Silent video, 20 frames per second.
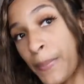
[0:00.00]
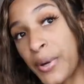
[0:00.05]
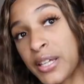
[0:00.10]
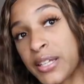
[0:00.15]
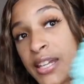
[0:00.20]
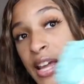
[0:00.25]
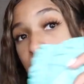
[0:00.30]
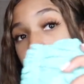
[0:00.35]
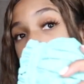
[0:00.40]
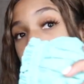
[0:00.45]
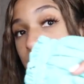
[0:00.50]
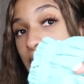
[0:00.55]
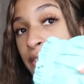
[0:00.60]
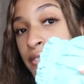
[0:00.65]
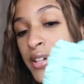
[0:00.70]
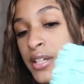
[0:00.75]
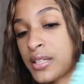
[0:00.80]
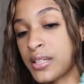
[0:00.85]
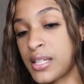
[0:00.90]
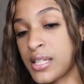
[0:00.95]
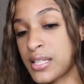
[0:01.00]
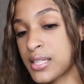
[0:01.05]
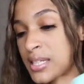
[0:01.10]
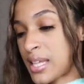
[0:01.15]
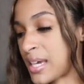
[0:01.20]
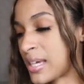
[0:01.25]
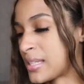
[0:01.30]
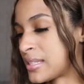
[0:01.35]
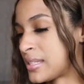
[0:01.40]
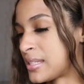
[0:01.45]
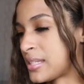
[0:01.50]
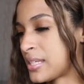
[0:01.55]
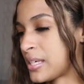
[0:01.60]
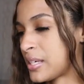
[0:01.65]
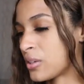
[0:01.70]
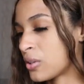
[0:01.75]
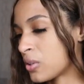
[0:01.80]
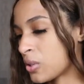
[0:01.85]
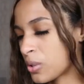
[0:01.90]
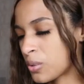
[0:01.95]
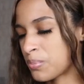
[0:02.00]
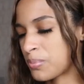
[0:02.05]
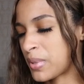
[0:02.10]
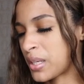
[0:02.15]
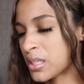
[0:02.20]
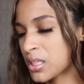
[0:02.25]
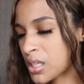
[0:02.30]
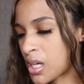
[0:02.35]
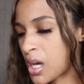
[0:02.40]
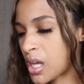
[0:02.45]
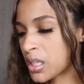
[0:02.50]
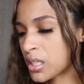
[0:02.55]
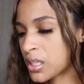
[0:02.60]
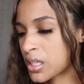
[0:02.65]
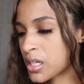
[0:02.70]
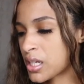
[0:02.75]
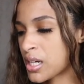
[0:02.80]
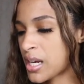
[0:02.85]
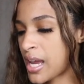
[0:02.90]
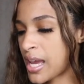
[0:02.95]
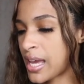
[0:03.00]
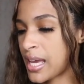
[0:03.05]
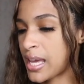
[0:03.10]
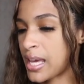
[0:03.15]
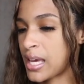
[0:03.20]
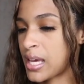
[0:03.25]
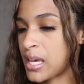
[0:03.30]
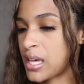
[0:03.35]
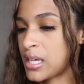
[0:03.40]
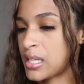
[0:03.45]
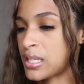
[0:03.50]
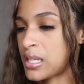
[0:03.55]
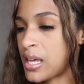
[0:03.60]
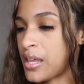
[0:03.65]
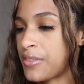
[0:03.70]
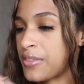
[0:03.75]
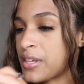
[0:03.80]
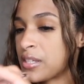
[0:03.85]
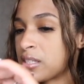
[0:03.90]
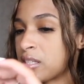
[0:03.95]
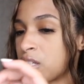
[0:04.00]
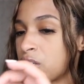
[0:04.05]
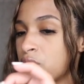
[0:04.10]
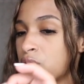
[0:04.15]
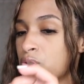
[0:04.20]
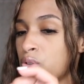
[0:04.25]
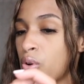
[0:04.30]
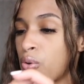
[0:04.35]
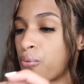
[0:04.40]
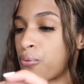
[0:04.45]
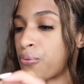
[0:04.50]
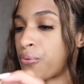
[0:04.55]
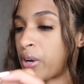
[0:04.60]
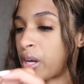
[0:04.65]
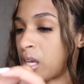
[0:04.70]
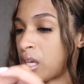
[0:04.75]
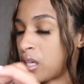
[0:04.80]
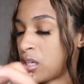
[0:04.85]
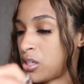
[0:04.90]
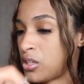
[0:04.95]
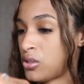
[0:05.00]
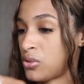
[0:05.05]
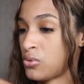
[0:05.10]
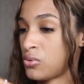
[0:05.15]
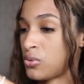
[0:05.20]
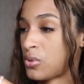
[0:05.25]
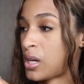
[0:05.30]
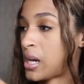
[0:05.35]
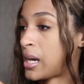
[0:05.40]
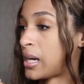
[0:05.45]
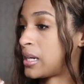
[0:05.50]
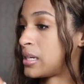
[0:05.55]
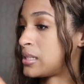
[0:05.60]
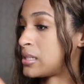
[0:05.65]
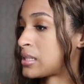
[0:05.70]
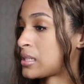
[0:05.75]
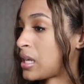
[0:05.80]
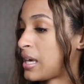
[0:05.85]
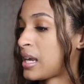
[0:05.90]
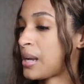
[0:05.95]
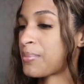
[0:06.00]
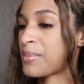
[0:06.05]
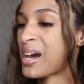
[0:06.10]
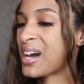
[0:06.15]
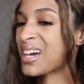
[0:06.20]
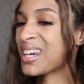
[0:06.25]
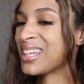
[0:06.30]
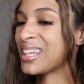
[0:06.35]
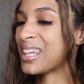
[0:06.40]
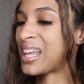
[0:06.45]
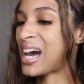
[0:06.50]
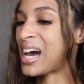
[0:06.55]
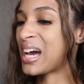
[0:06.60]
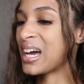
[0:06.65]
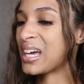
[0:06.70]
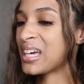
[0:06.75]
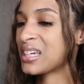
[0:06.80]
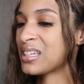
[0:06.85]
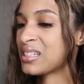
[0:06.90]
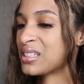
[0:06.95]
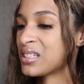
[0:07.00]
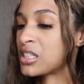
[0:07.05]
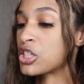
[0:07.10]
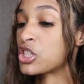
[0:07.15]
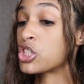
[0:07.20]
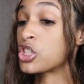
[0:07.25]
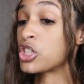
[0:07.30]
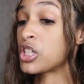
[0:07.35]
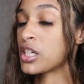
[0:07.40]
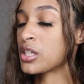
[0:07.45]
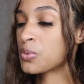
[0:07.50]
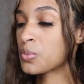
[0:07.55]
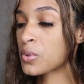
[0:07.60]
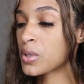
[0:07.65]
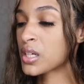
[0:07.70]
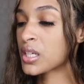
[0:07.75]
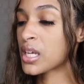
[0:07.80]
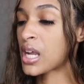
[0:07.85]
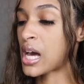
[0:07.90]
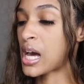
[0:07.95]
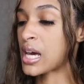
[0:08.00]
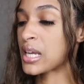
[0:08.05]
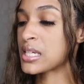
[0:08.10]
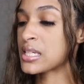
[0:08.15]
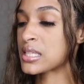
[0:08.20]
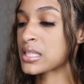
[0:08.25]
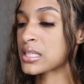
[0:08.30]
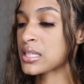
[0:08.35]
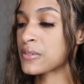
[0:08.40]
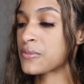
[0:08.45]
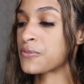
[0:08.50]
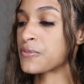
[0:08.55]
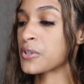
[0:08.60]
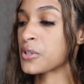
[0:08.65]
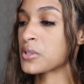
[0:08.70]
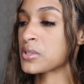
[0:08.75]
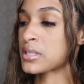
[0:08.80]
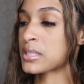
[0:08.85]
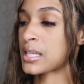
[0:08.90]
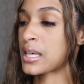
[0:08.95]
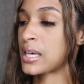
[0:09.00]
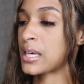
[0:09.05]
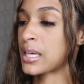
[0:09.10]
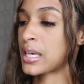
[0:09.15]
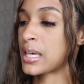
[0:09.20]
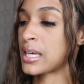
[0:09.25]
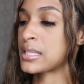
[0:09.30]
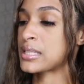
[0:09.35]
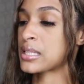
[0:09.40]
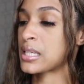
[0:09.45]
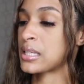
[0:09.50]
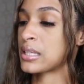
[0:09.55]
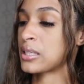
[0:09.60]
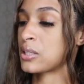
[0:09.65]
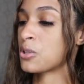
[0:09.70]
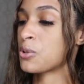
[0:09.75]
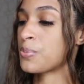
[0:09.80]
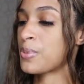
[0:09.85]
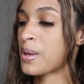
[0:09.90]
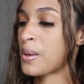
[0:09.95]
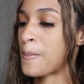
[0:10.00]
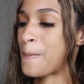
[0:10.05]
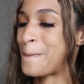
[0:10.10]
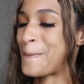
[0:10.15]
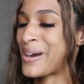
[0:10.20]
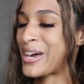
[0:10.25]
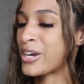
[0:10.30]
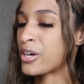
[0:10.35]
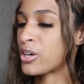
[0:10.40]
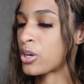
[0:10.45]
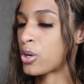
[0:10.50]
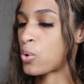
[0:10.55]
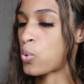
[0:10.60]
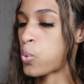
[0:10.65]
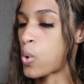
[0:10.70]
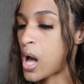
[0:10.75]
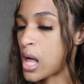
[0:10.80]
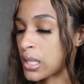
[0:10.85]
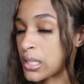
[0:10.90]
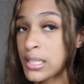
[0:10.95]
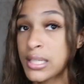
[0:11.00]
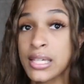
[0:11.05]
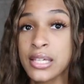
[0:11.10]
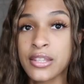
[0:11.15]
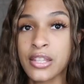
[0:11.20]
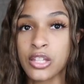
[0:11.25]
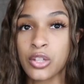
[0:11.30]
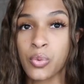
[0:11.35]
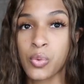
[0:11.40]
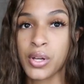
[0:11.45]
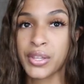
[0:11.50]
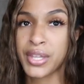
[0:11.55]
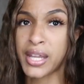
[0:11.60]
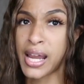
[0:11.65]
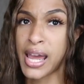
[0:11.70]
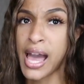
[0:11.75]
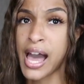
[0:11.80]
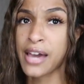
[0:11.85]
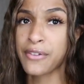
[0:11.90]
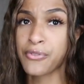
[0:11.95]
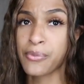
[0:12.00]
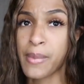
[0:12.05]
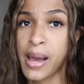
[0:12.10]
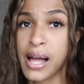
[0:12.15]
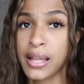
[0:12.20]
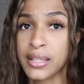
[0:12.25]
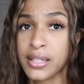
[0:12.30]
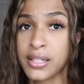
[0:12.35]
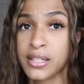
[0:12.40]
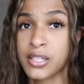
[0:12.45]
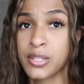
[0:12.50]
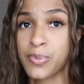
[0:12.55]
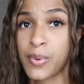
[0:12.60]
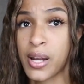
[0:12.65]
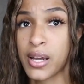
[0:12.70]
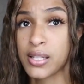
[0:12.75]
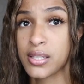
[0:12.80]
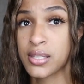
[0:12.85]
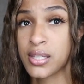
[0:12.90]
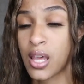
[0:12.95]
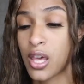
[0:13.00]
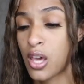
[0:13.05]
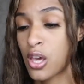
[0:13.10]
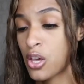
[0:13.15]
But now I have it in this like teal mint color, and this is so freaking cute, guys. And I'm not gonna lie, the Shein one honestly feels like it's a little bit better quality than the one that I had from AliExpress.